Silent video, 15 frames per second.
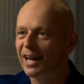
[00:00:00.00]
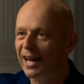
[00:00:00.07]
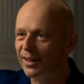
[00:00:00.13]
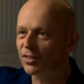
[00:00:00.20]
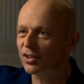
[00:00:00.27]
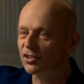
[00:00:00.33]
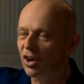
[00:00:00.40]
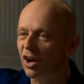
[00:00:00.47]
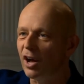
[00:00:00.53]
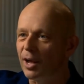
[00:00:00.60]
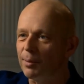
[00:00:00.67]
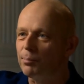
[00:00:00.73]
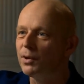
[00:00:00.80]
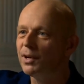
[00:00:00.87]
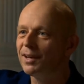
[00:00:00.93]
at the
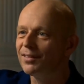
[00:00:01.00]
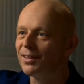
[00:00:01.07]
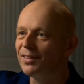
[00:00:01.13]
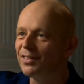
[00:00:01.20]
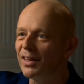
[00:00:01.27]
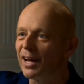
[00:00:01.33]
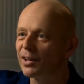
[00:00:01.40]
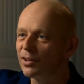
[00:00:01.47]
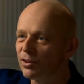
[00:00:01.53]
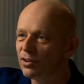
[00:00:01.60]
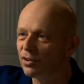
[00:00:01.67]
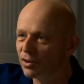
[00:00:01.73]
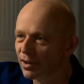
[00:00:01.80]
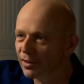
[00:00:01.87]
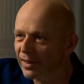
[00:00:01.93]
time that that
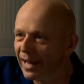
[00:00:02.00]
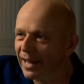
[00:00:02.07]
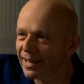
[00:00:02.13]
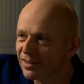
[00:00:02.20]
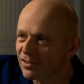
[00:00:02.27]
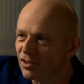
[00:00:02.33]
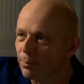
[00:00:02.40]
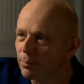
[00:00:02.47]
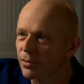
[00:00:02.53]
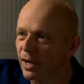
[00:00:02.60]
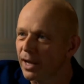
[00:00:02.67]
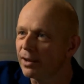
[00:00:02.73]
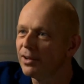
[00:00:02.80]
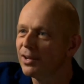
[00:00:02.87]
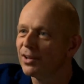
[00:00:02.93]
that is
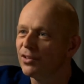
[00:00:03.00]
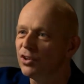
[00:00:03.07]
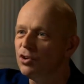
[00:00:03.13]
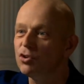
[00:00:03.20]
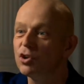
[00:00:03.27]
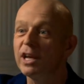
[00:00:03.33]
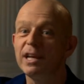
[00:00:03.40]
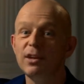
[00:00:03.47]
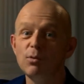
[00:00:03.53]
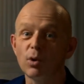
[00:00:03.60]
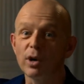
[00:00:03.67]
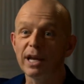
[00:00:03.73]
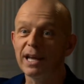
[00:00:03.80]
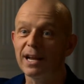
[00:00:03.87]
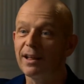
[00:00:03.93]
something that you can you
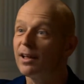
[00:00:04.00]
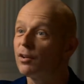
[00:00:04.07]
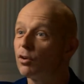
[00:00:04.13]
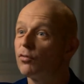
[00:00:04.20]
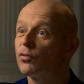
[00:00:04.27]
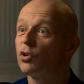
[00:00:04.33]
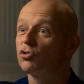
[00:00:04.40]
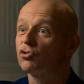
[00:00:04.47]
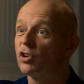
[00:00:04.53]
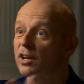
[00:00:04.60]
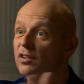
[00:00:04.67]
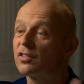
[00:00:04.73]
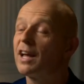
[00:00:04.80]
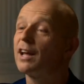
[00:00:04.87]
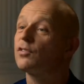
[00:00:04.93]
want to get out off your
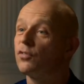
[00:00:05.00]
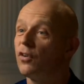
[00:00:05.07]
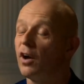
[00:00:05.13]
chest, that's